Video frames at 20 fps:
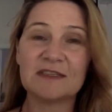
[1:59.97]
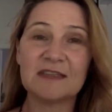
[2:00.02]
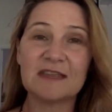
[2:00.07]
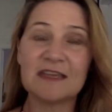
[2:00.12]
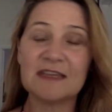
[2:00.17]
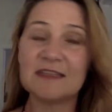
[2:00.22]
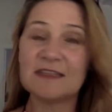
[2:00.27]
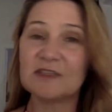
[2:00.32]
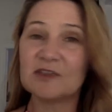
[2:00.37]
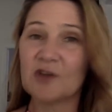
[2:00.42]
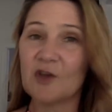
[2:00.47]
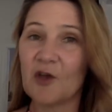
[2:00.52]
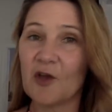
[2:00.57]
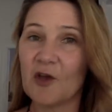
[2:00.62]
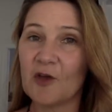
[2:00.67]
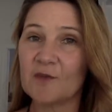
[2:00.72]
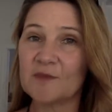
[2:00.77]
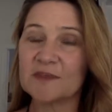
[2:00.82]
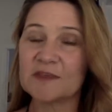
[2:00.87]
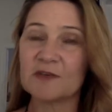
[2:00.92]
these
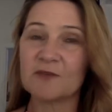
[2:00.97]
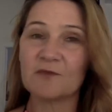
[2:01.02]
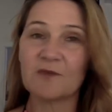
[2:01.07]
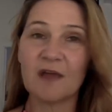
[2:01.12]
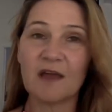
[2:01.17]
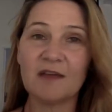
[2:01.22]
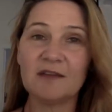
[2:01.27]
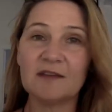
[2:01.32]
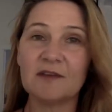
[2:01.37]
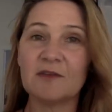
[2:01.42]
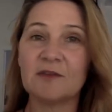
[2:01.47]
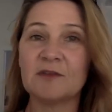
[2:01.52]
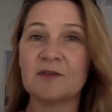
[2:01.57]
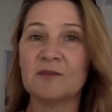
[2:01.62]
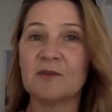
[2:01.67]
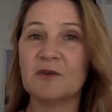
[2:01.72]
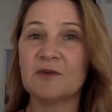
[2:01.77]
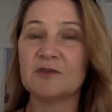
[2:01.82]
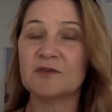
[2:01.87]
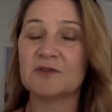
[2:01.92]
terms that are right there in the
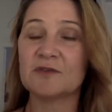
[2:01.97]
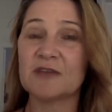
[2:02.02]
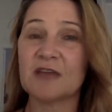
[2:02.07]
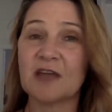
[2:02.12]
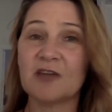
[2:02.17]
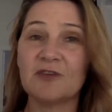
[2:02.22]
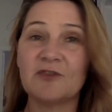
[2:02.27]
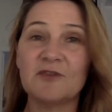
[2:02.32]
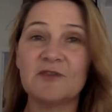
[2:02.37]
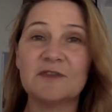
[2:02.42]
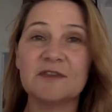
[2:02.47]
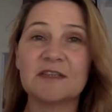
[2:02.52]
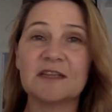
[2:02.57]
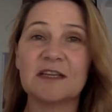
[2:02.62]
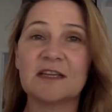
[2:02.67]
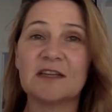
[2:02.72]
modules are used a